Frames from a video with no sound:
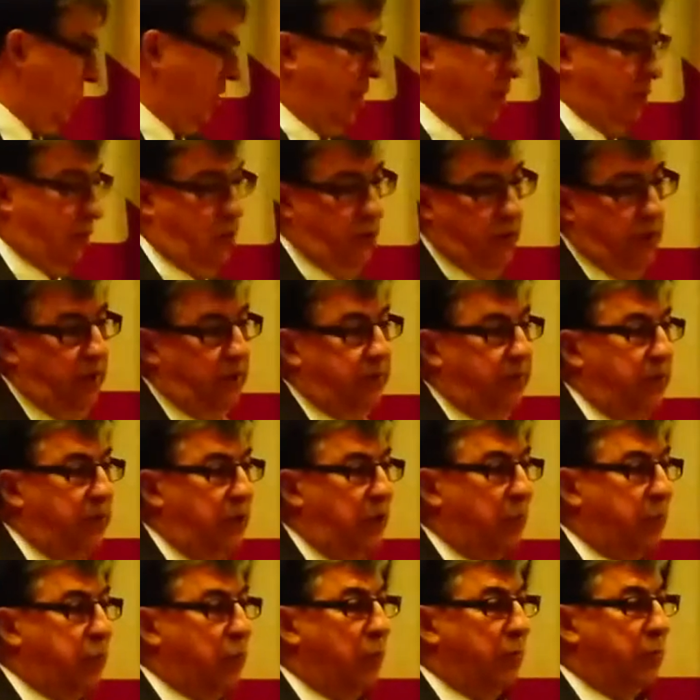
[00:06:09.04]
according to the
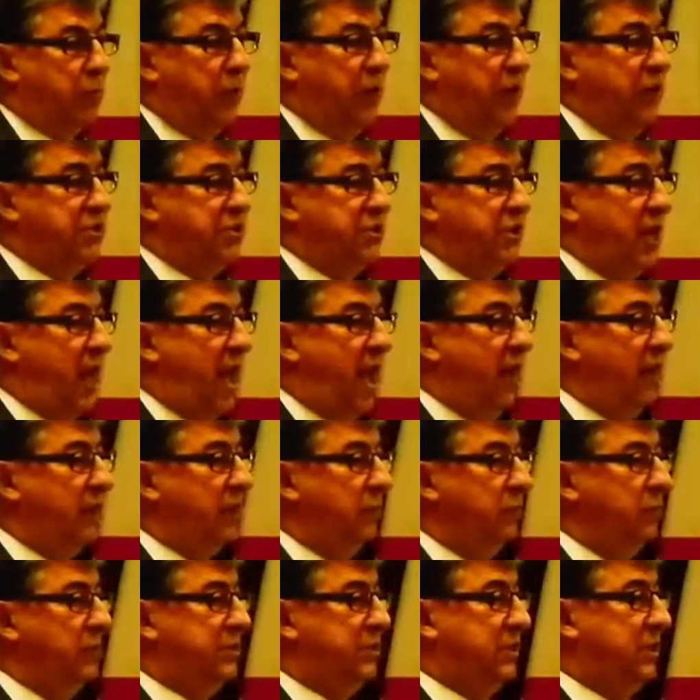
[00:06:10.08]
Appropriation
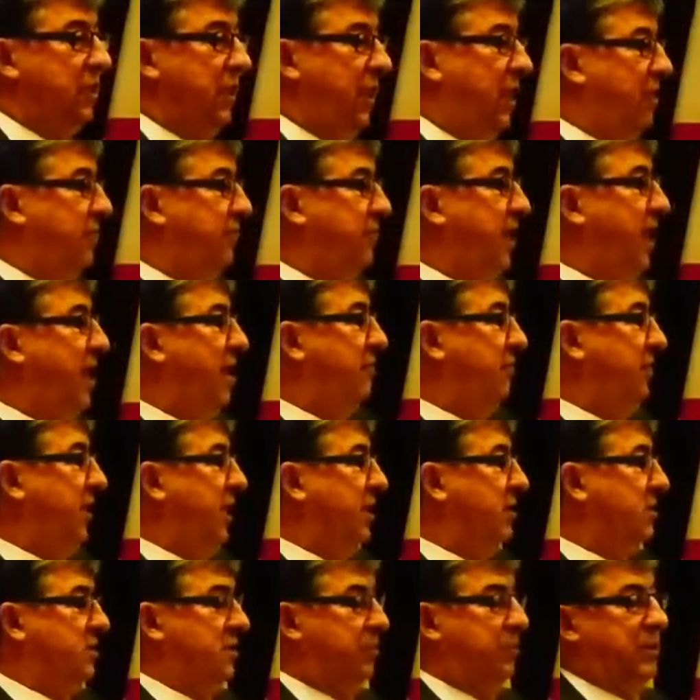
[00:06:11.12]
Act, we still have to have the
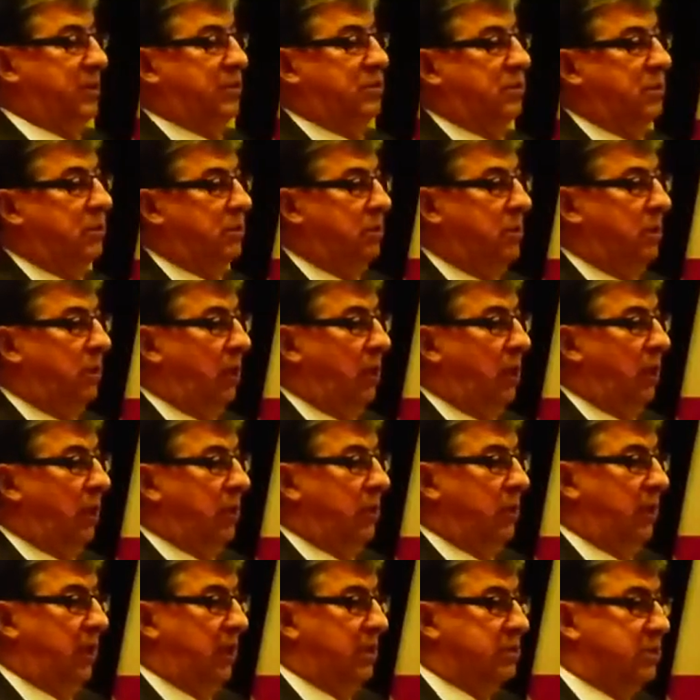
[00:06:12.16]
estimates.
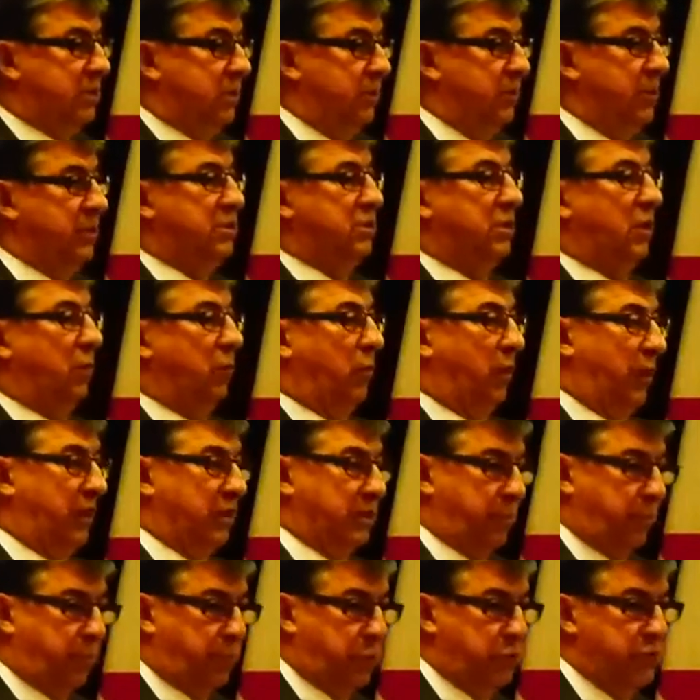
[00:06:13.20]
The estimates are what
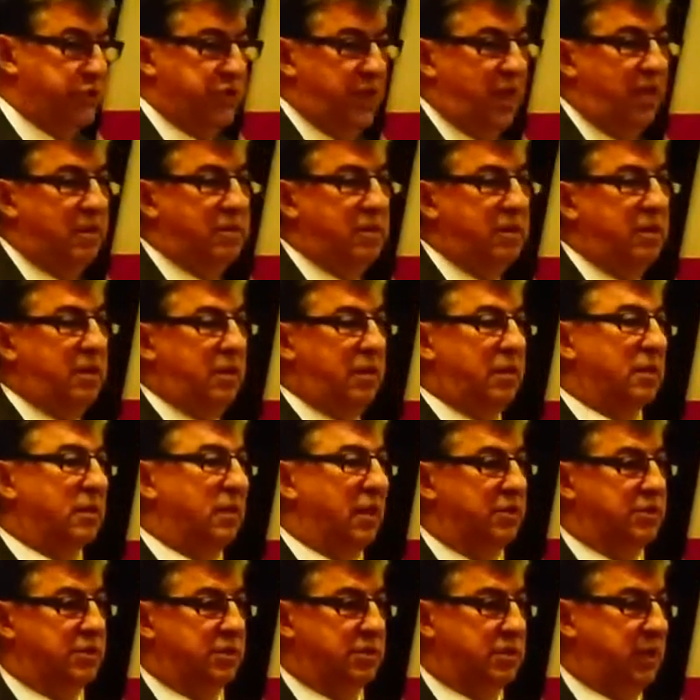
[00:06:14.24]
are presented in the
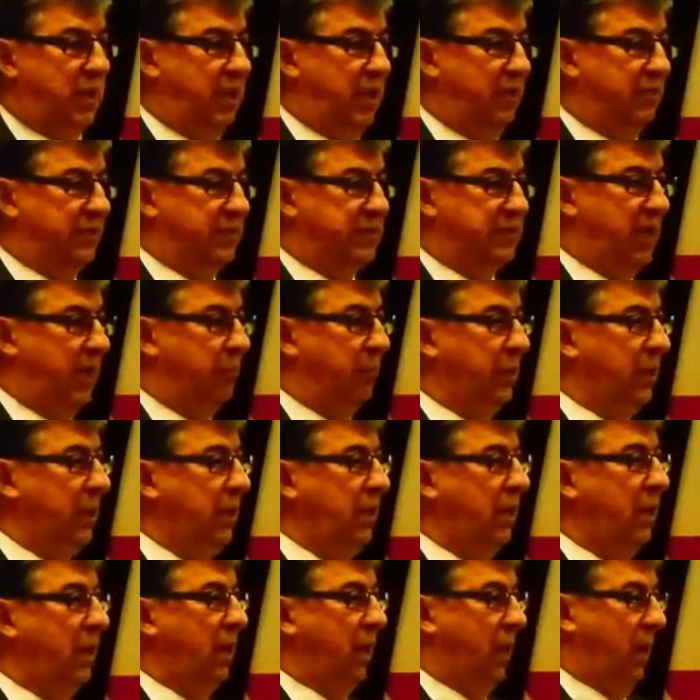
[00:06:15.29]
Legislative Assembly.
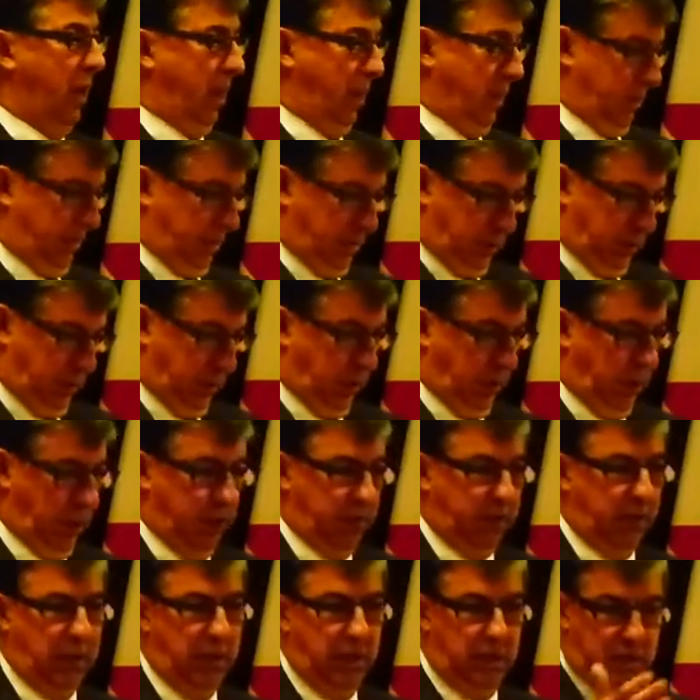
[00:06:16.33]

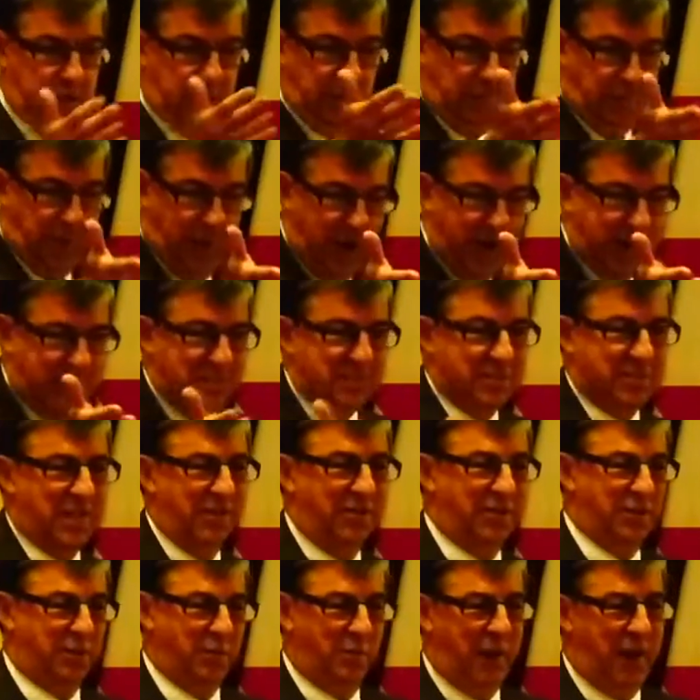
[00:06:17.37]
The debate is
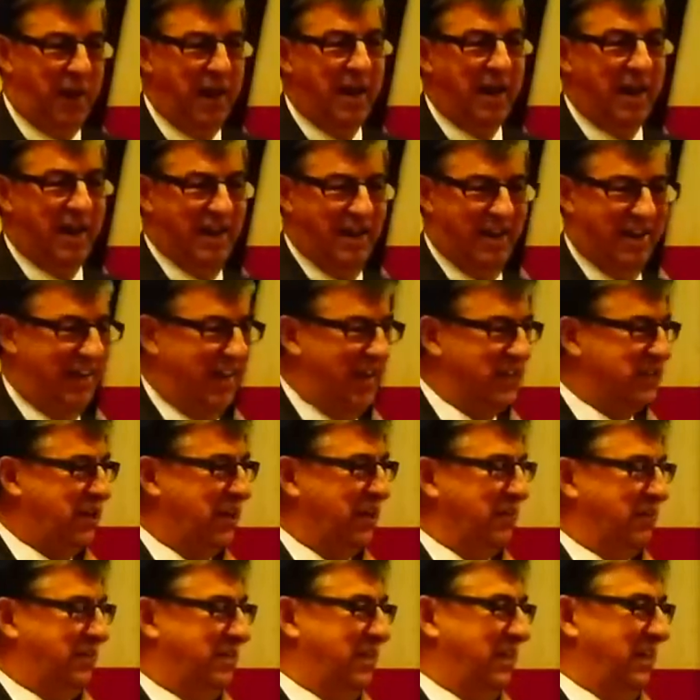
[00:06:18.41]
underway.
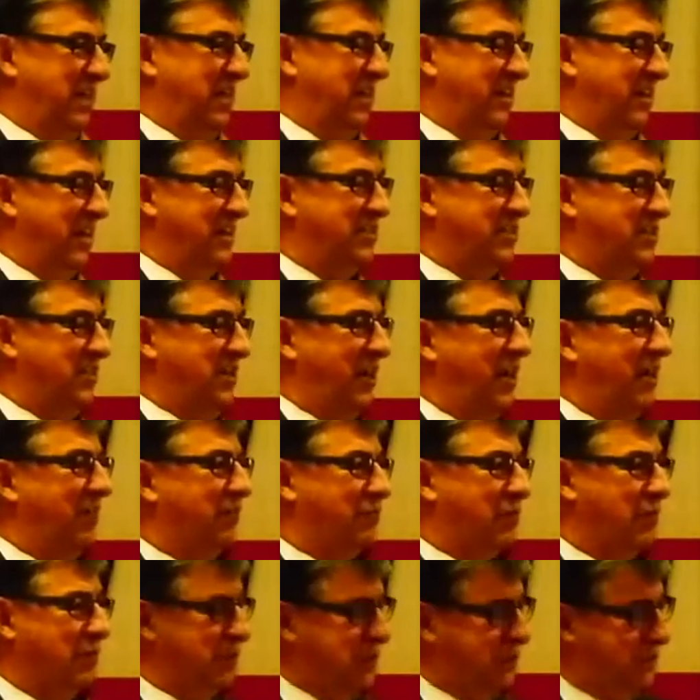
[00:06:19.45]
Yesterday, of
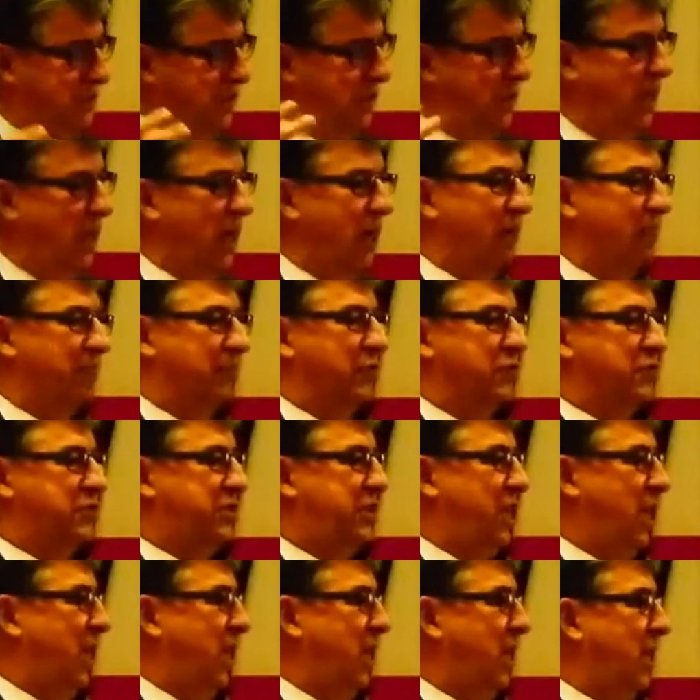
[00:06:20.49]
course, the
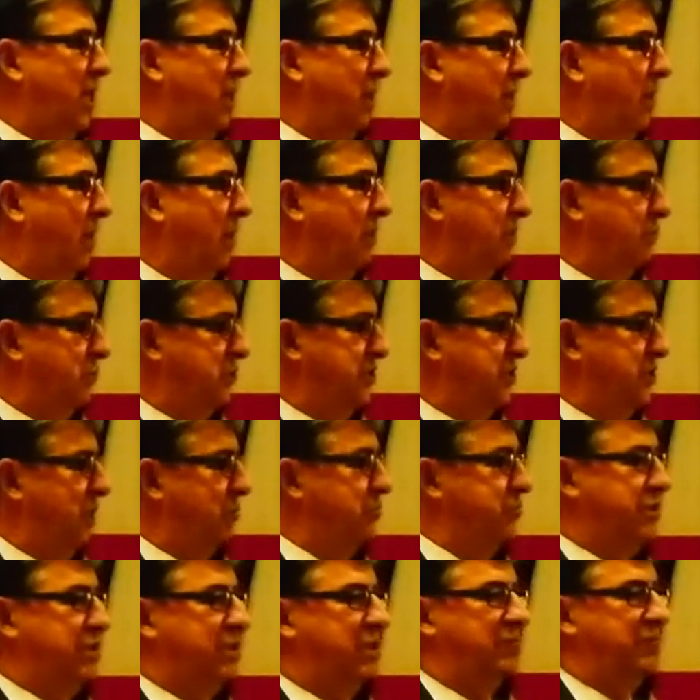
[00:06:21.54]
first day of
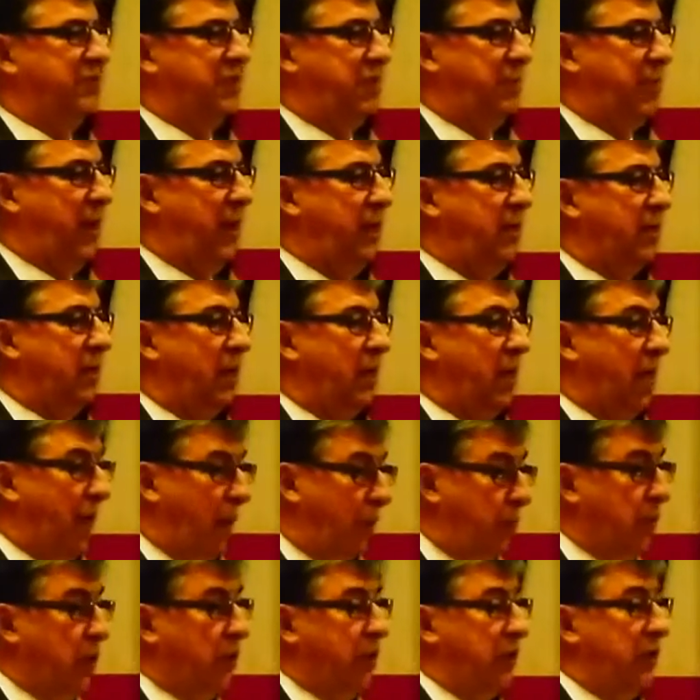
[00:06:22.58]
resumption of debate,
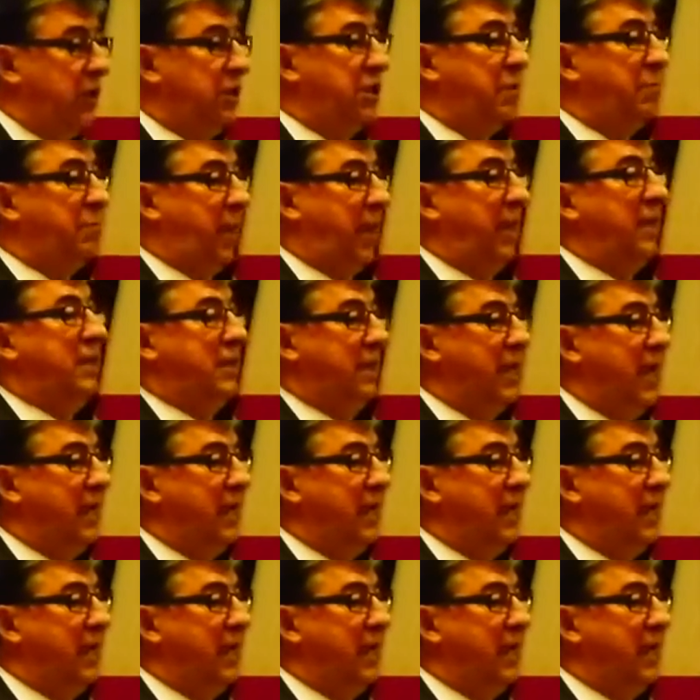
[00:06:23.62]
and we're going to debate the